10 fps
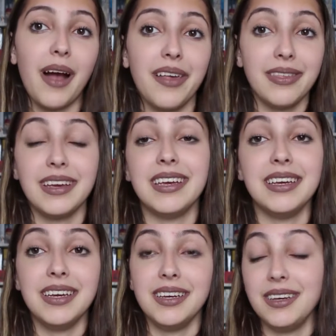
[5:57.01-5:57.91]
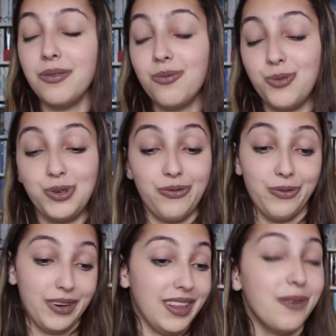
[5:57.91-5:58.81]
I think he was
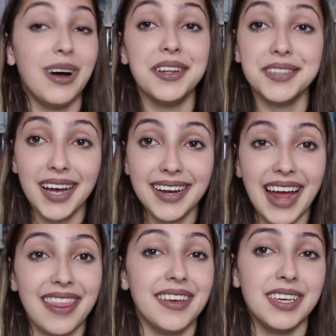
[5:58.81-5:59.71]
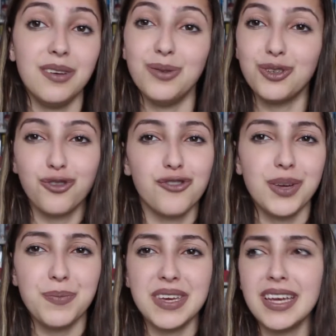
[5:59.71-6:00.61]
really well done. I think he was
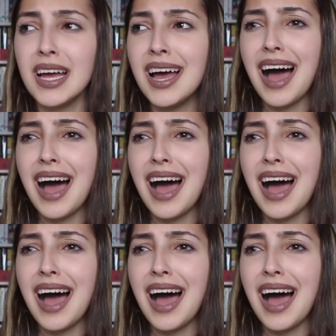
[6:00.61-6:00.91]
creepy.